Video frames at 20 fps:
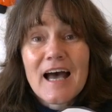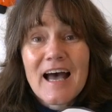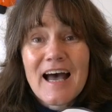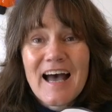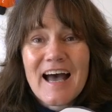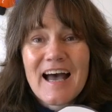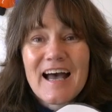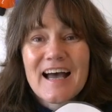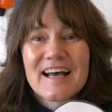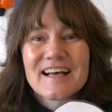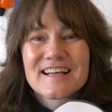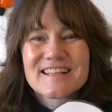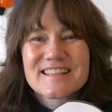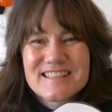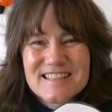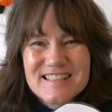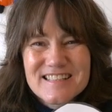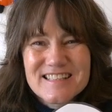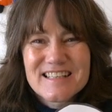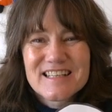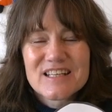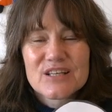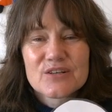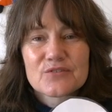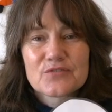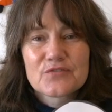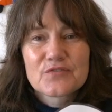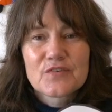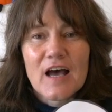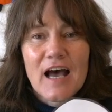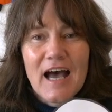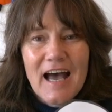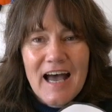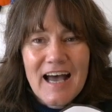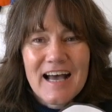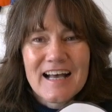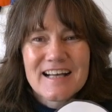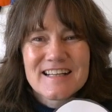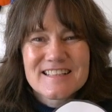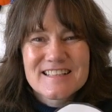At,
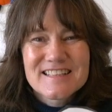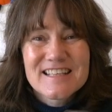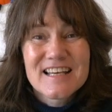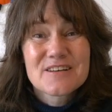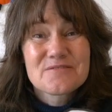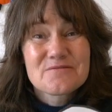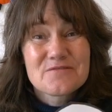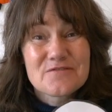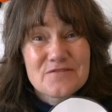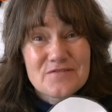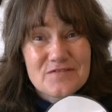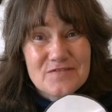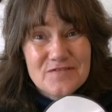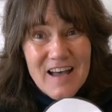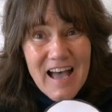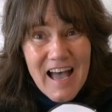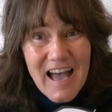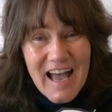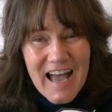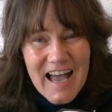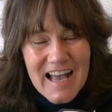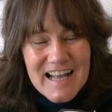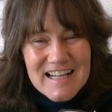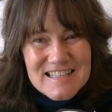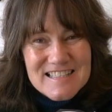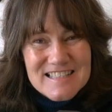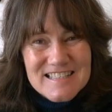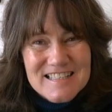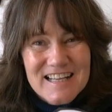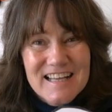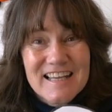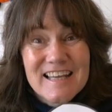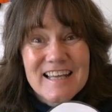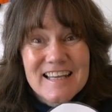at, fat.